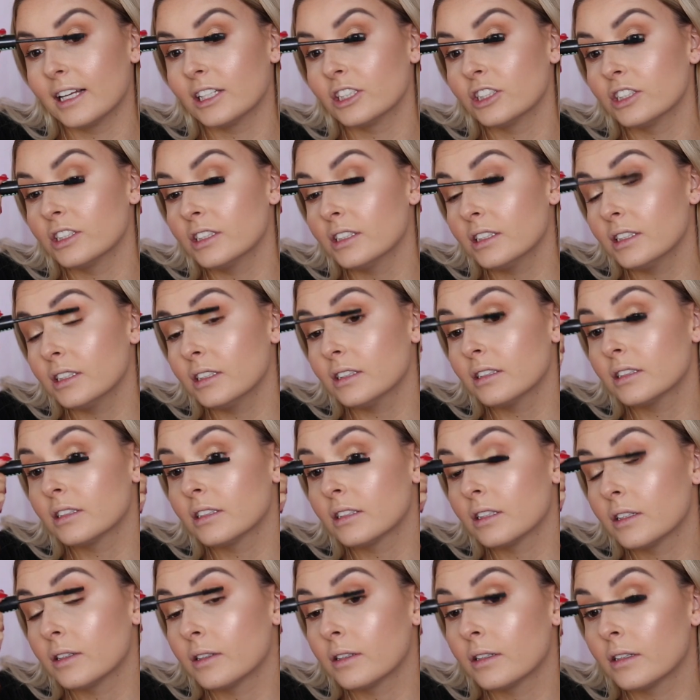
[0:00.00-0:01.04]

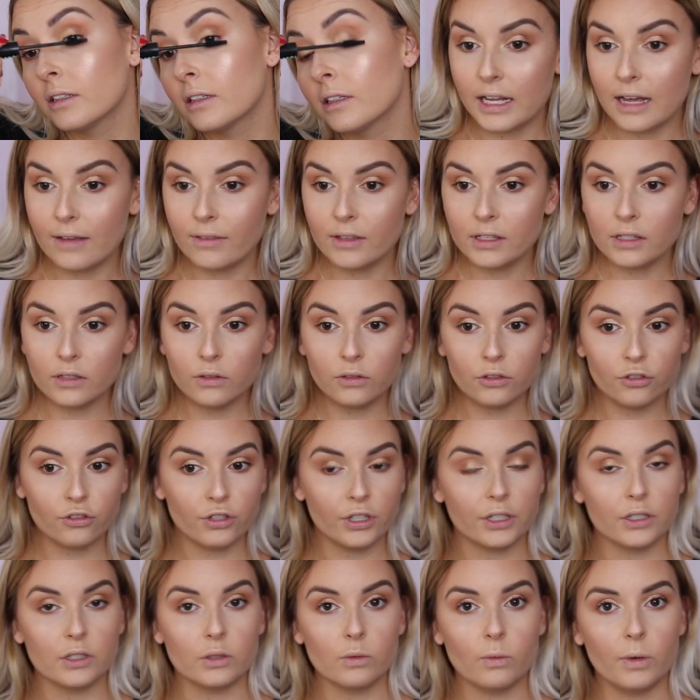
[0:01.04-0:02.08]
lashes. And I have this little
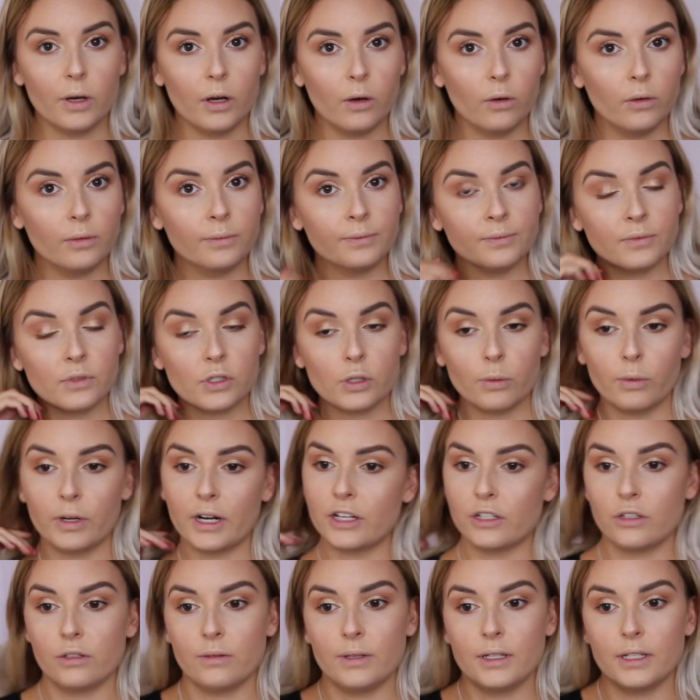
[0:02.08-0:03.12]
trick as well. So what
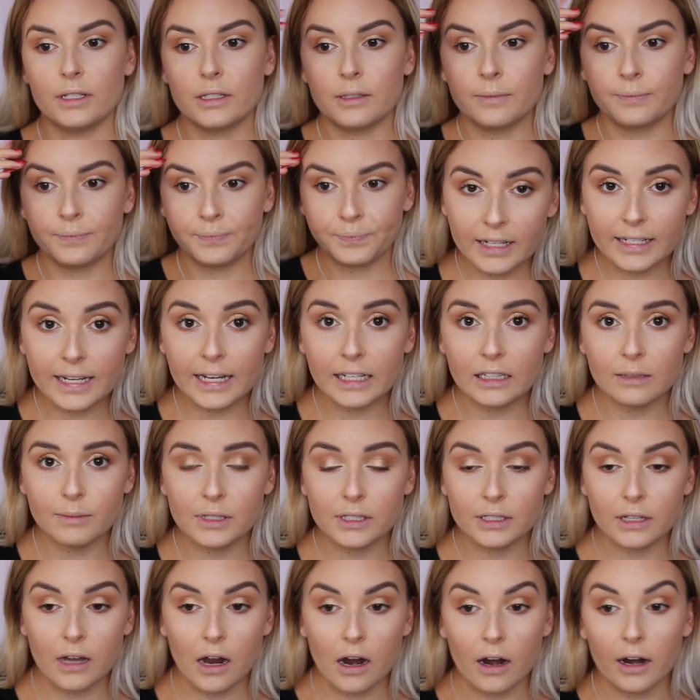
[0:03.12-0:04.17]
I do is I take the
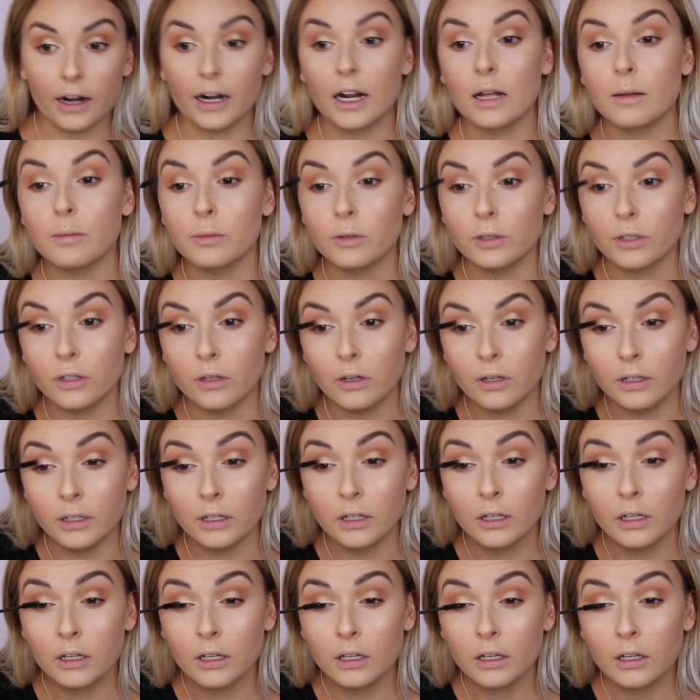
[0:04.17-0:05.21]
mascara and I put it
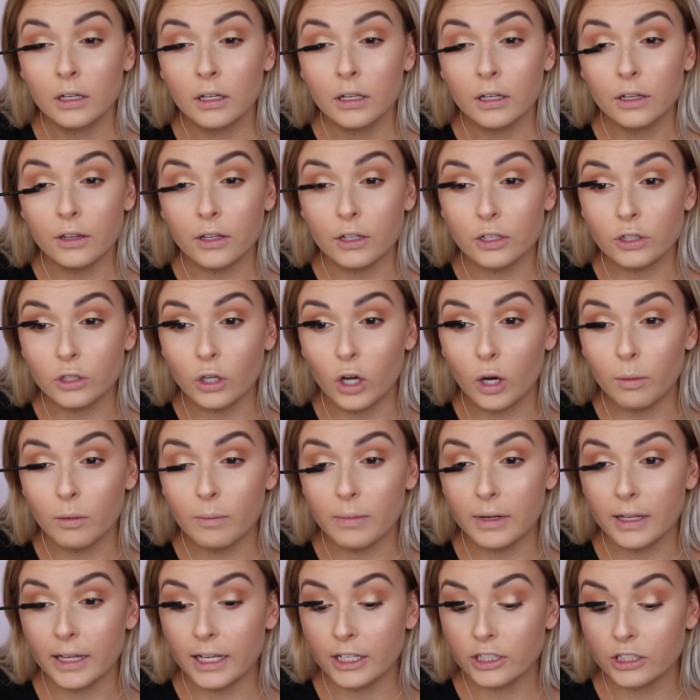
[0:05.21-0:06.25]
on the top of
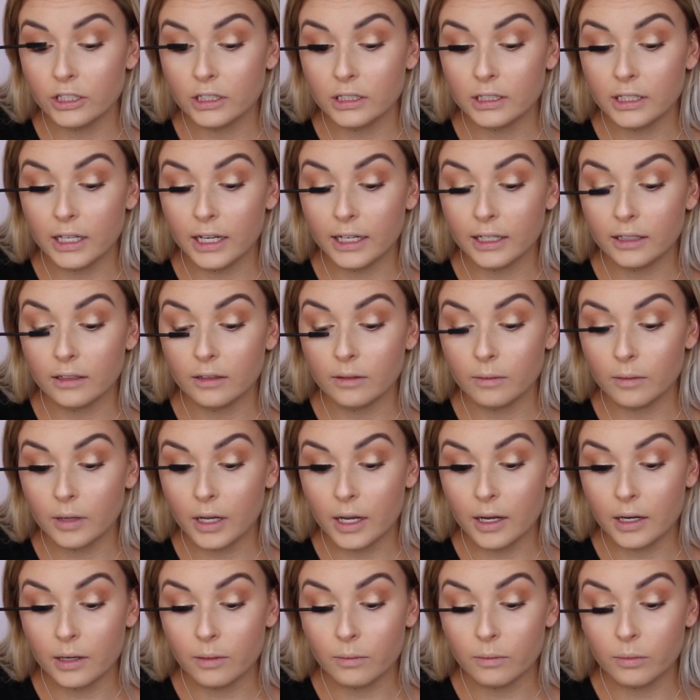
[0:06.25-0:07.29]
my lashes like
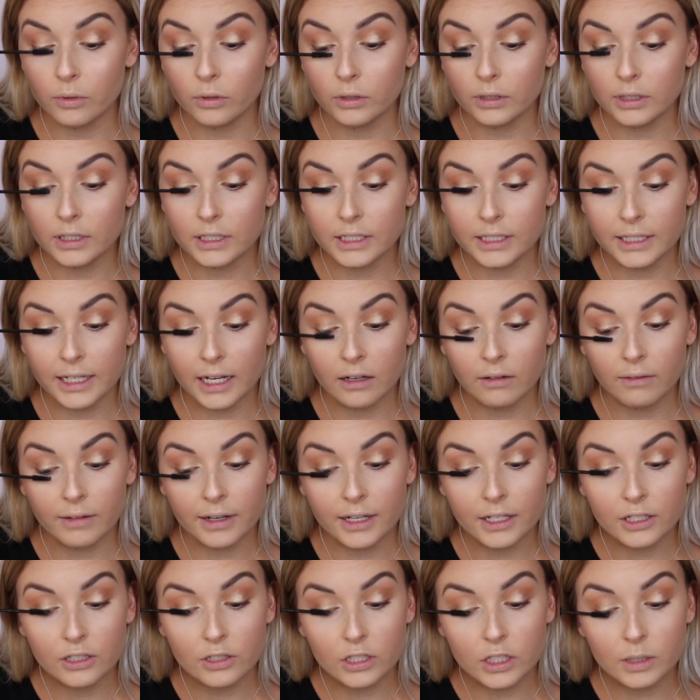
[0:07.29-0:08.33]
and pull it
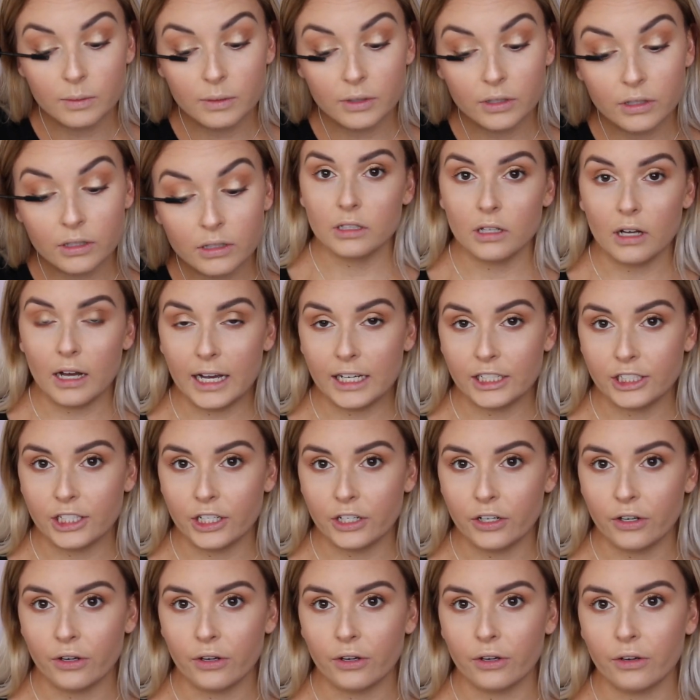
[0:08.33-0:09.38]
downwards, just because the
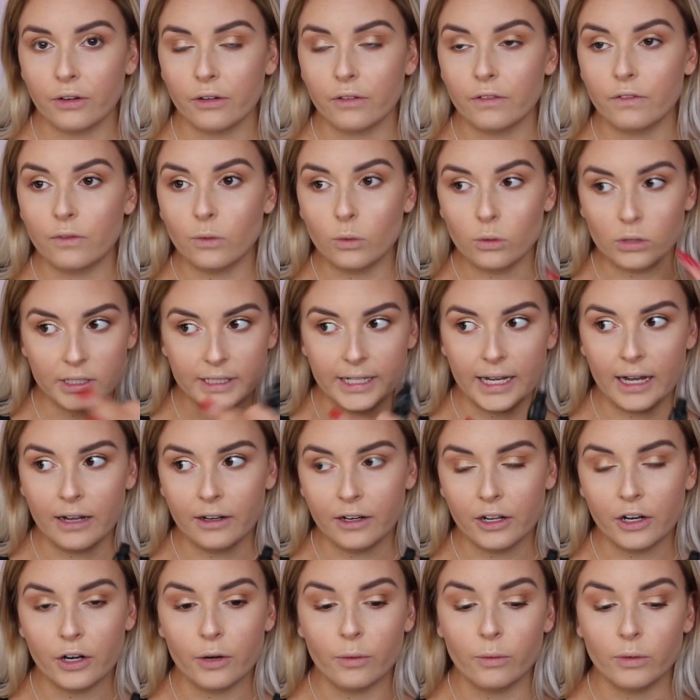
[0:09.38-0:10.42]
eyeshadow falls
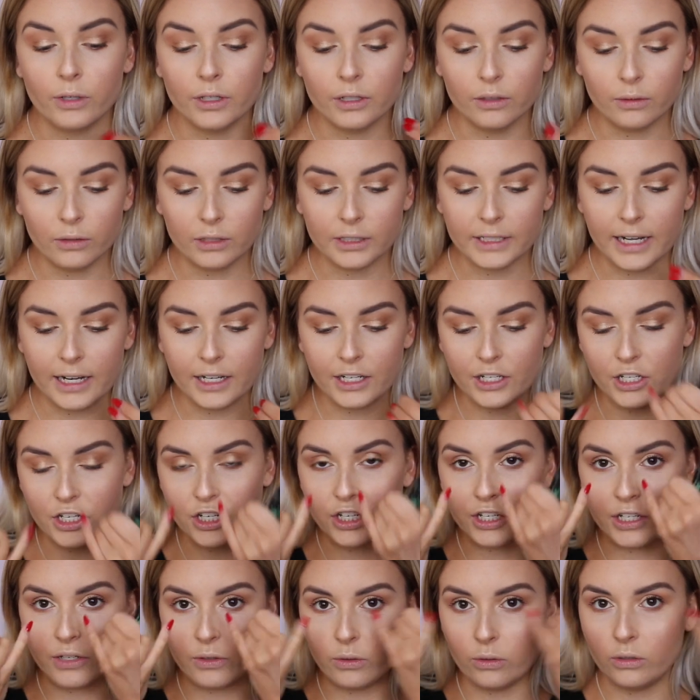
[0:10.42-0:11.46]
down. I don't want to look down and you
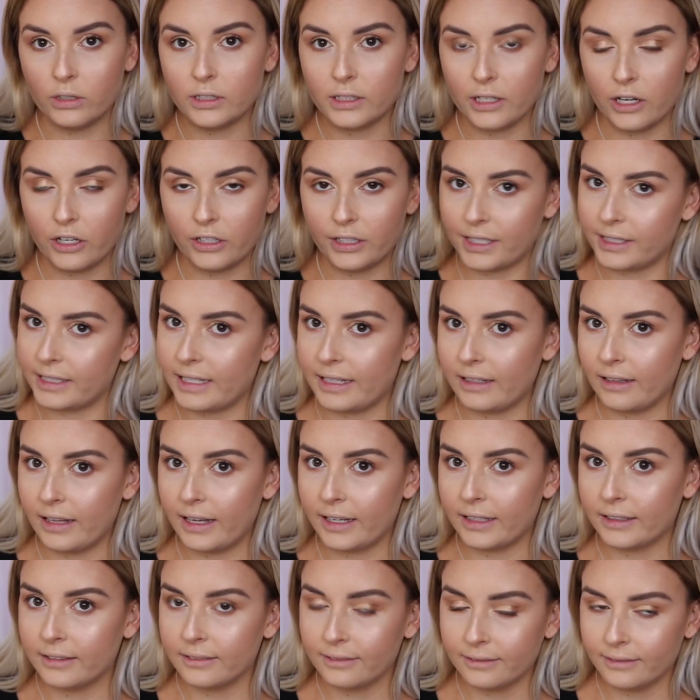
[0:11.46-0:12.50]
can only see
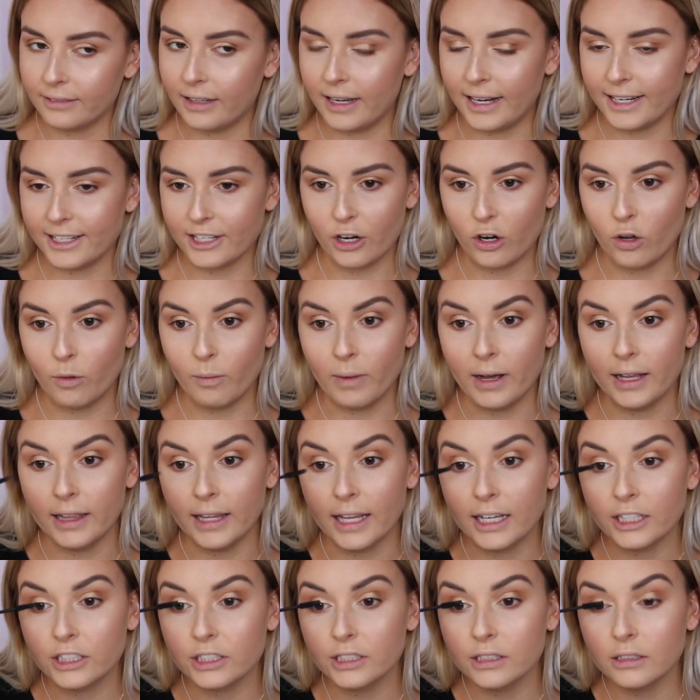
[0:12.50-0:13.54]
like eyeshadow on my
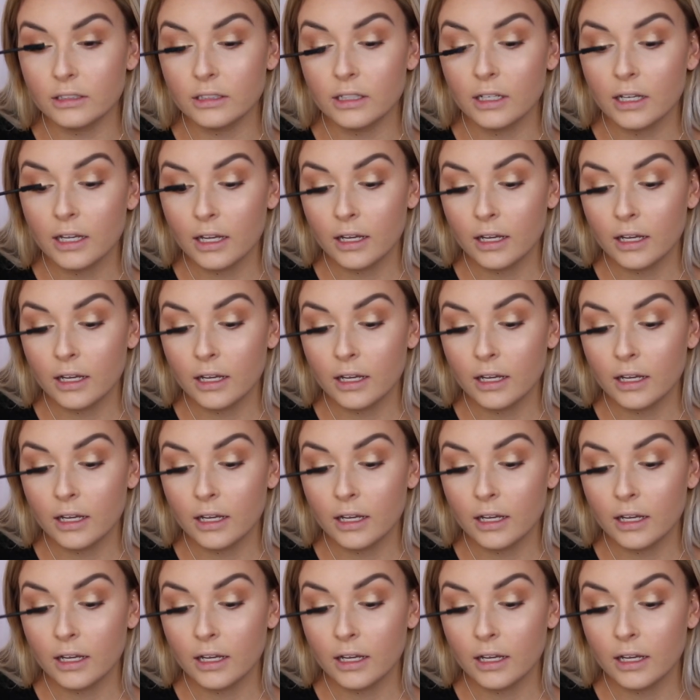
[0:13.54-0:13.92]
lashes,